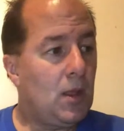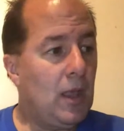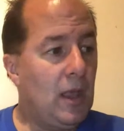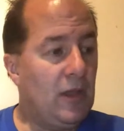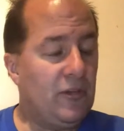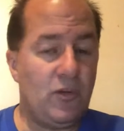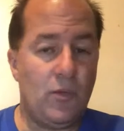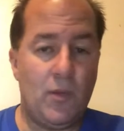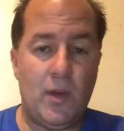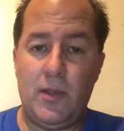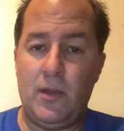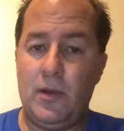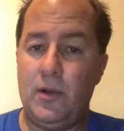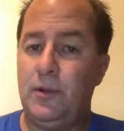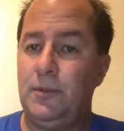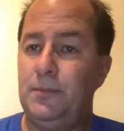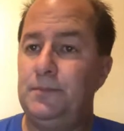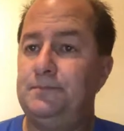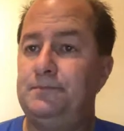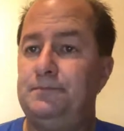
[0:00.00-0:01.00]
as to
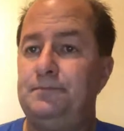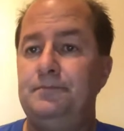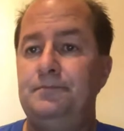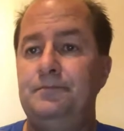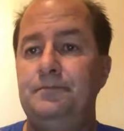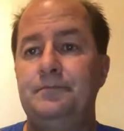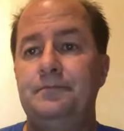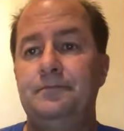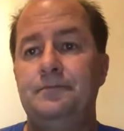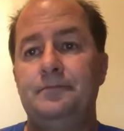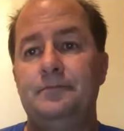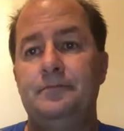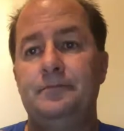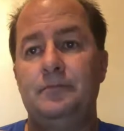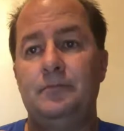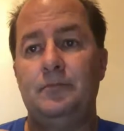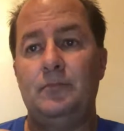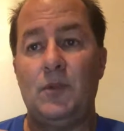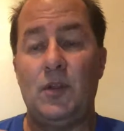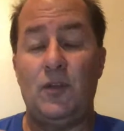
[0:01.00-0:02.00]
whether
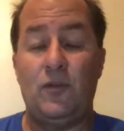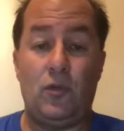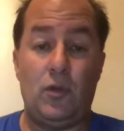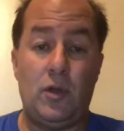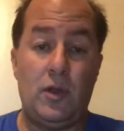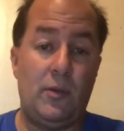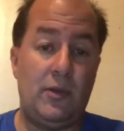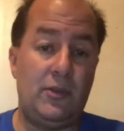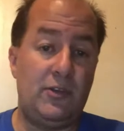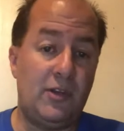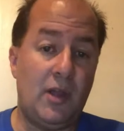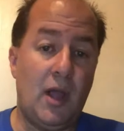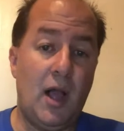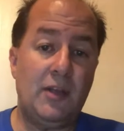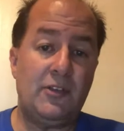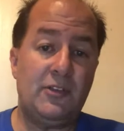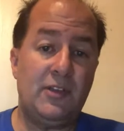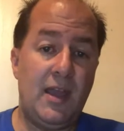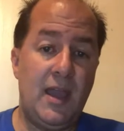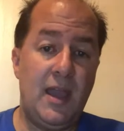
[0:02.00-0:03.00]
Floyd was
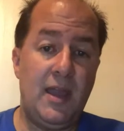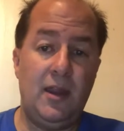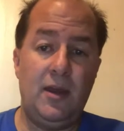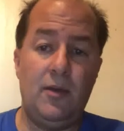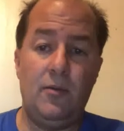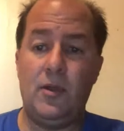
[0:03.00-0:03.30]
intoxicated,